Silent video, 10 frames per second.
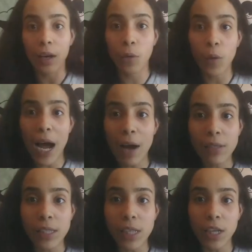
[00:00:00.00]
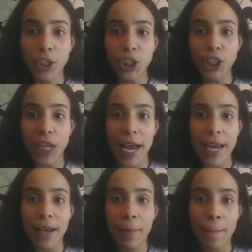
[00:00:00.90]
Wow.
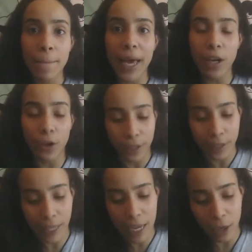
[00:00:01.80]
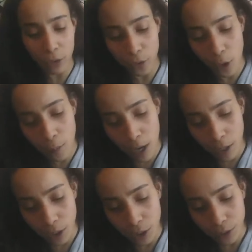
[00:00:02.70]
Sunshine Mellor. Thank you so
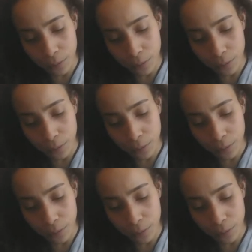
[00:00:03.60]
much.